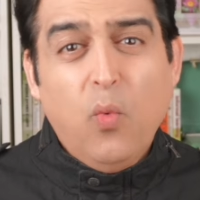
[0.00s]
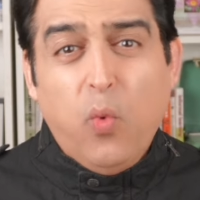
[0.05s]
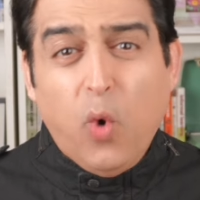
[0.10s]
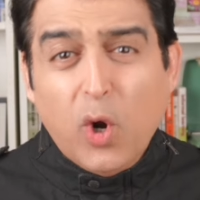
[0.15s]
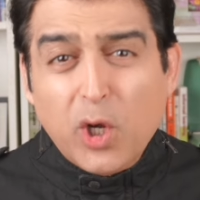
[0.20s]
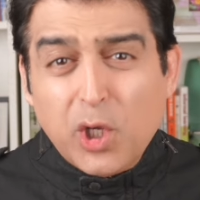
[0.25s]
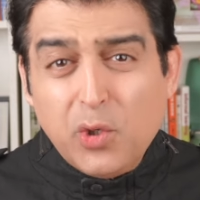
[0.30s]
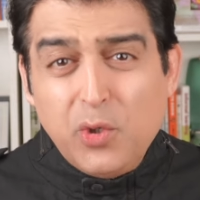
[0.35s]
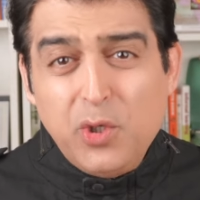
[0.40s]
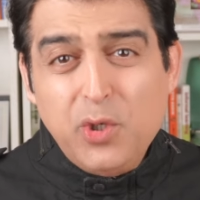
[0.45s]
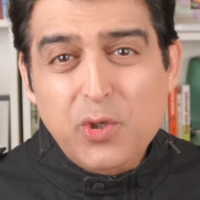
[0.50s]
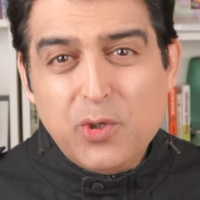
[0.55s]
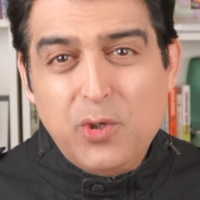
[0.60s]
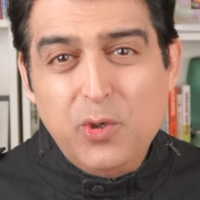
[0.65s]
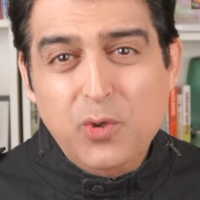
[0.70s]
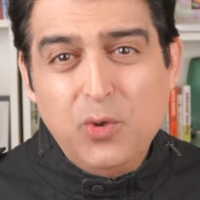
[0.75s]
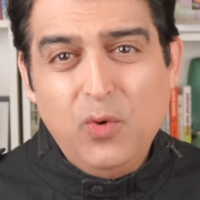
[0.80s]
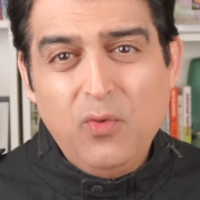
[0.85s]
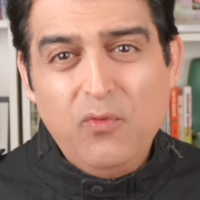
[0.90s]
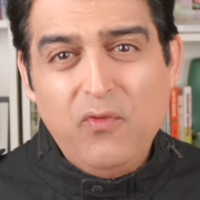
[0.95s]
What do you
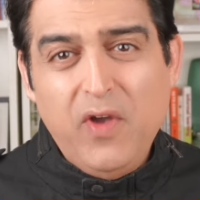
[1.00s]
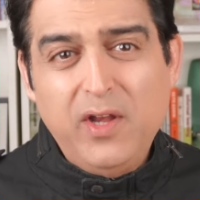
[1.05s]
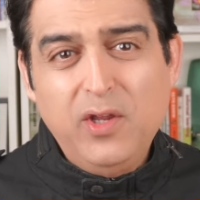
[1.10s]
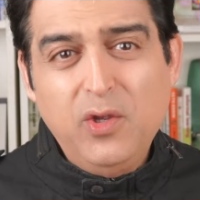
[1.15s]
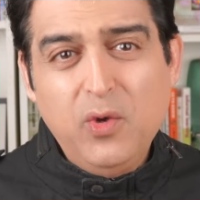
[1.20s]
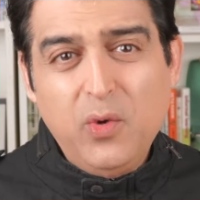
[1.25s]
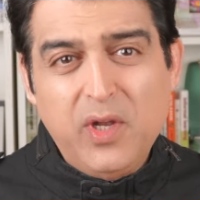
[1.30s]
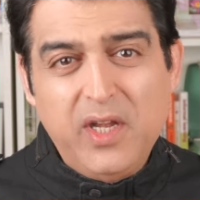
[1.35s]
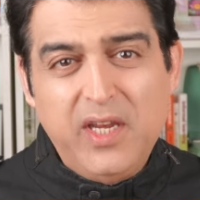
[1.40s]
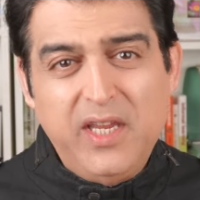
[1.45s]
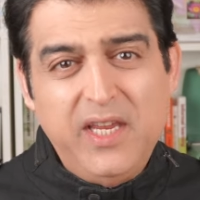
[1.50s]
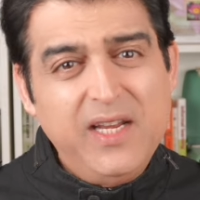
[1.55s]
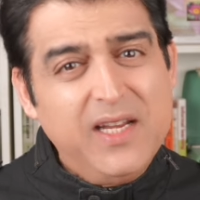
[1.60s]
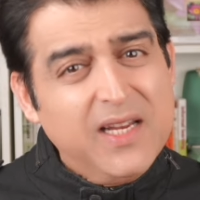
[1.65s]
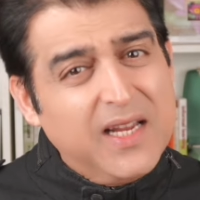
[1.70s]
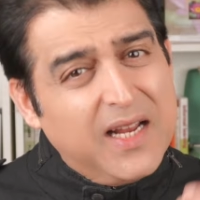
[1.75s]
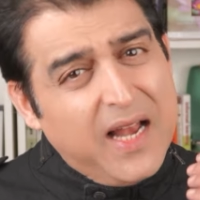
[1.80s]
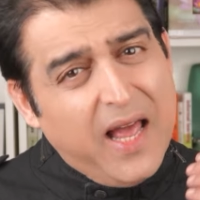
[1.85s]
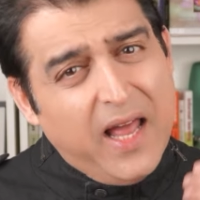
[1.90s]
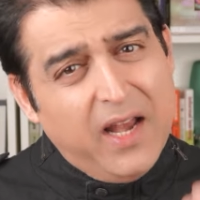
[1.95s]
do when you
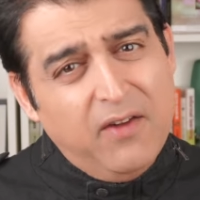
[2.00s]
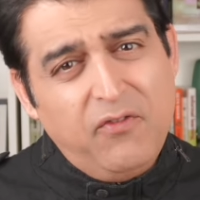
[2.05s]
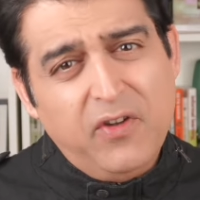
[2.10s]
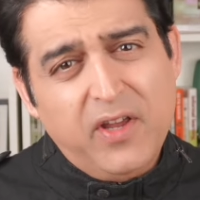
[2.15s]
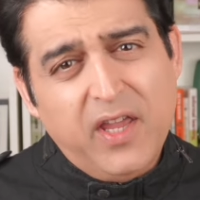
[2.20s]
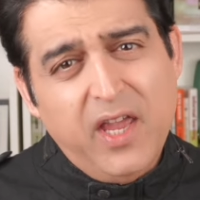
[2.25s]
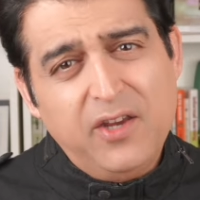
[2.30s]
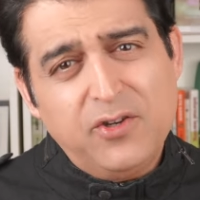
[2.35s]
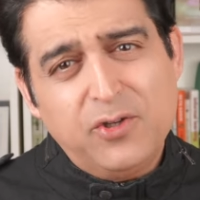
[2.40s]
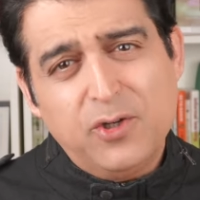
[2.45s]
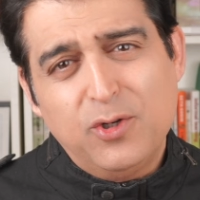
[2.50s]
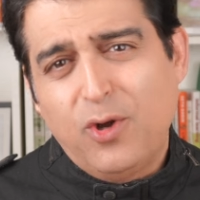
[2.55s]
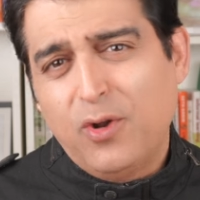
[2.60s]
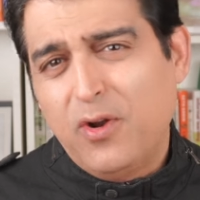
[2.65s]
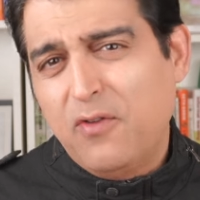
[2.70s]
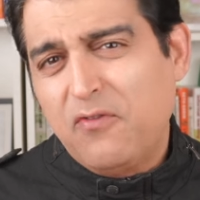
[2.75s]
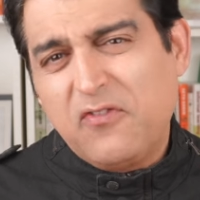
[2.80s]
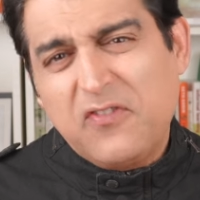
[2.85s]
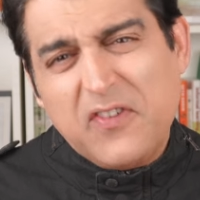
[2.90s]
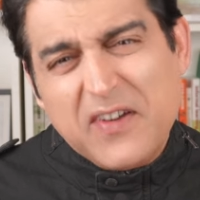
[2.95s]
need clarification
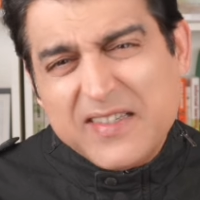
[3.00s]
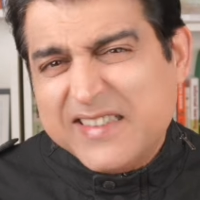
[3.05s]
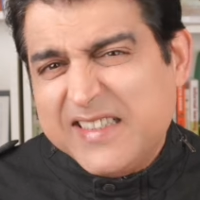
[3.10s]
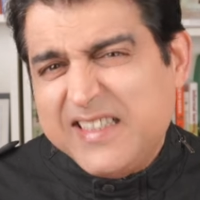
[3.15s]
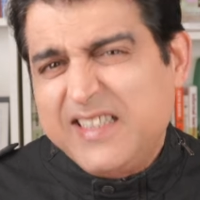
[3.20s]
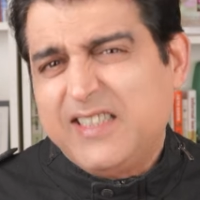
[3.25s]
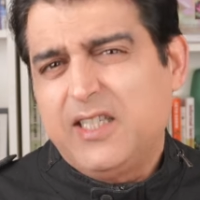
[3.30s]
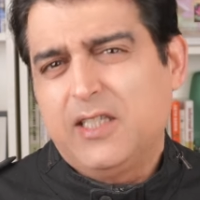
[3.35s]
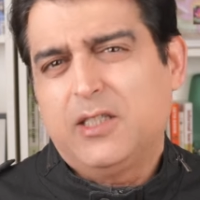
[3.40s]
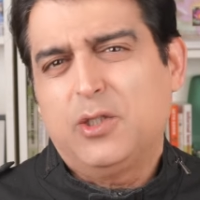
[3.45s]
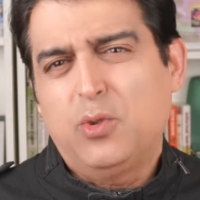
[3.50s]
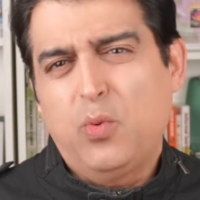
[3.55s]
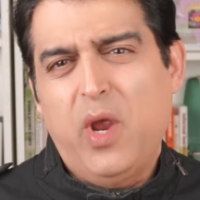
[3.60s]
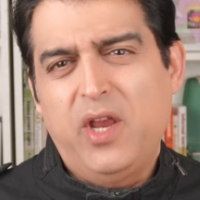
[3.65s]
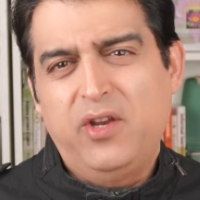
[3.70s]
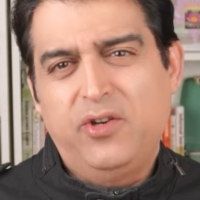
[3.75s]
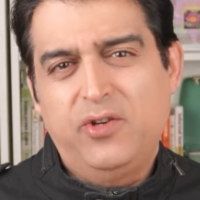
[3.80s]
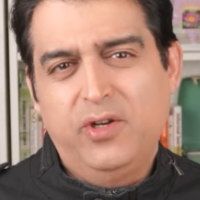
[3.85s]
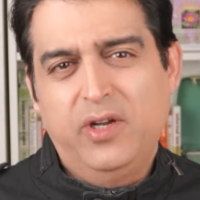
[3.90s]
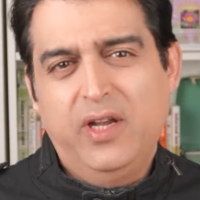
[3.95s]
on a fuzzy
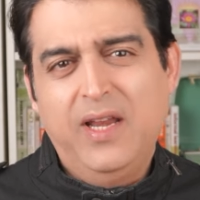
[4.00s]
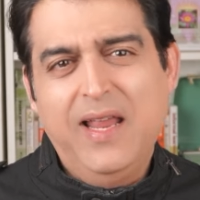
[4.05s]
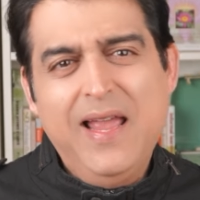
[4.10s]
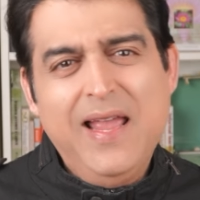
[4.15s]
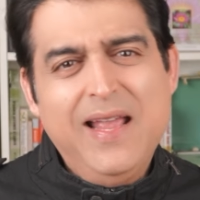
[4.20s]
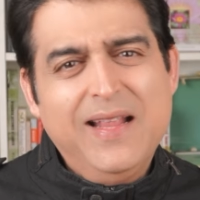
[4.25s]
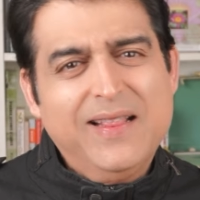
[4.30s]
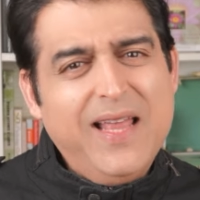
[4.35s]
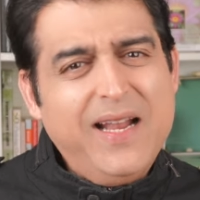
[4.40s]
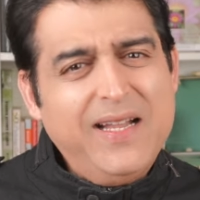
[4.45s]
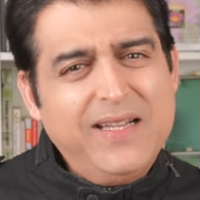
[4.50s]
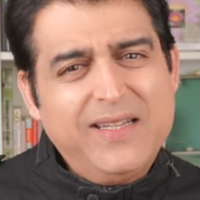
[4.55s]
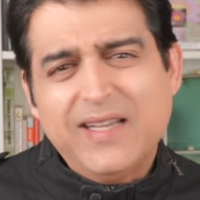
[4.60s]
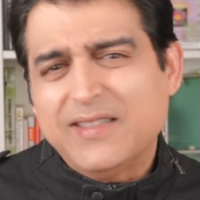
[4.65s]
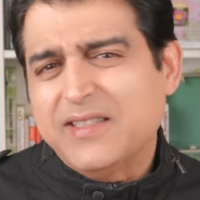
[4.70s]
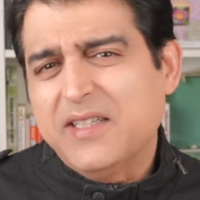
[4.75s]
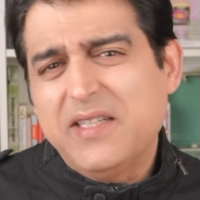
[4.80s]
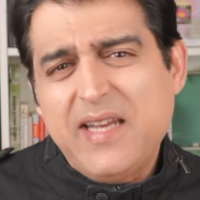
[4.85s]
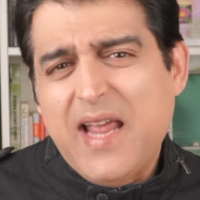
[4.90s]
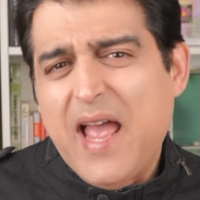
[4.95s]
situation that
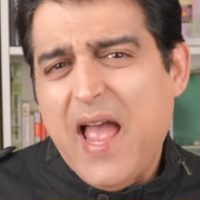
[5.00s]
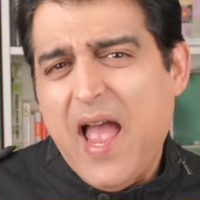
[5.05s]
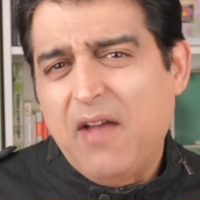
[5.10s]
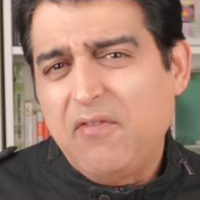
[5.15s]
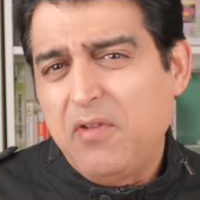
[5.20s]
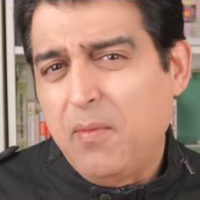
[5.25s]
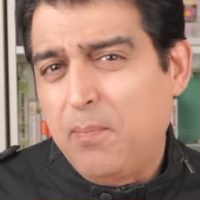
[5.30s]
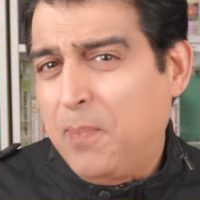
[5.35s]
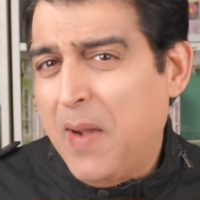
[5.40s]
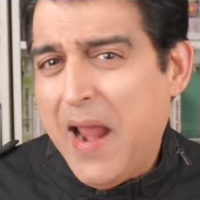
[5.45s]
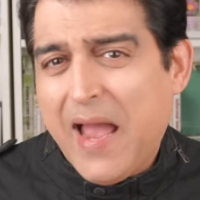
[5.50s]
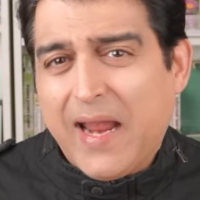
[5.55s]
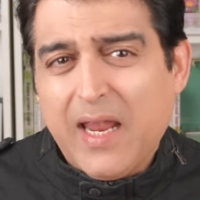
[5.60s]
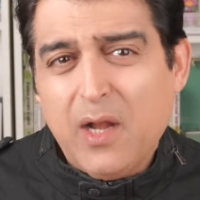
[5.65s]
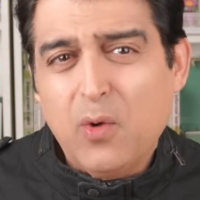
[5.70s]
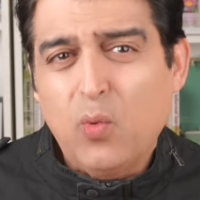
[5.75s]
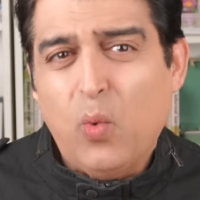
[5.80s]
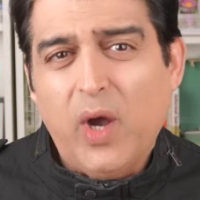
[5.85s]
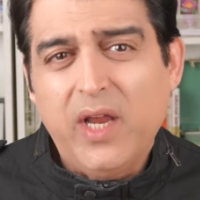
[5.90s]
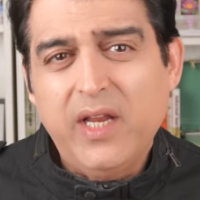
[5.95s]
doesn't have a black
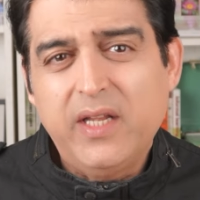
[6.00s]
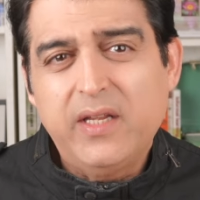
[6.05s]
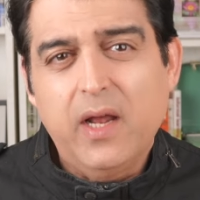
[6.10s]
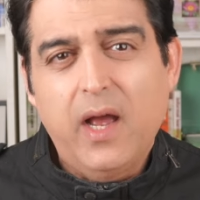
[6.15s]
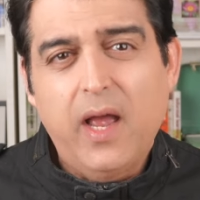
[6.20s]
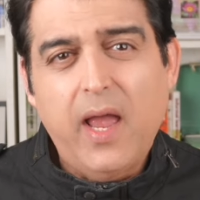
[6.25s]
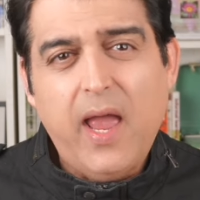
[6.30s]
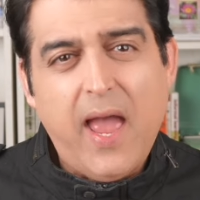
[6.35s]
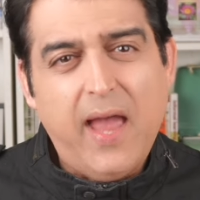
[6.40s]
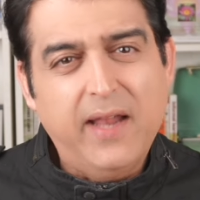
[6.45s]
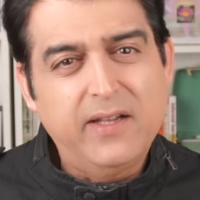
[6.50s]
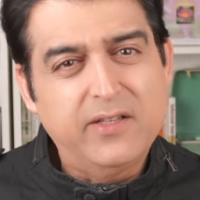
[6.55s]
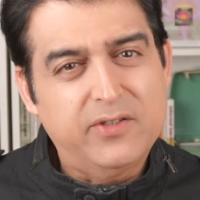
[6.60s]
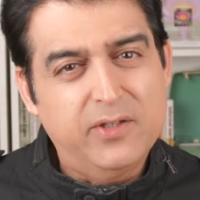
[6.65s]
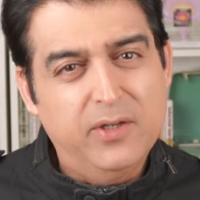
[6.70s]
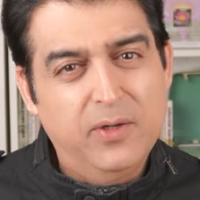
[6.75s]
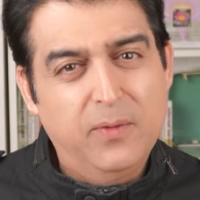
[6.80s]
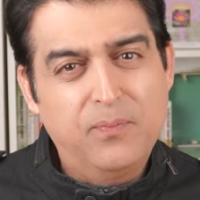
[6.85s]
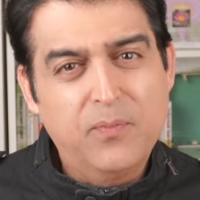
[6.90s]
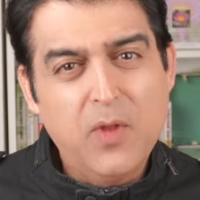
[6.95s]
and white
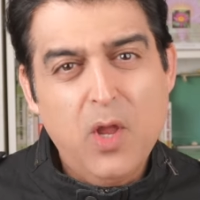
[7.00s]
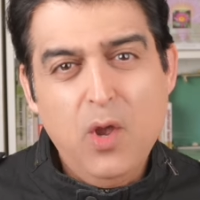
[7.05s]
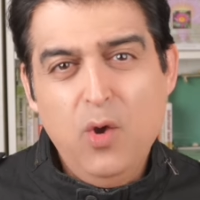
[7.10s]
answer?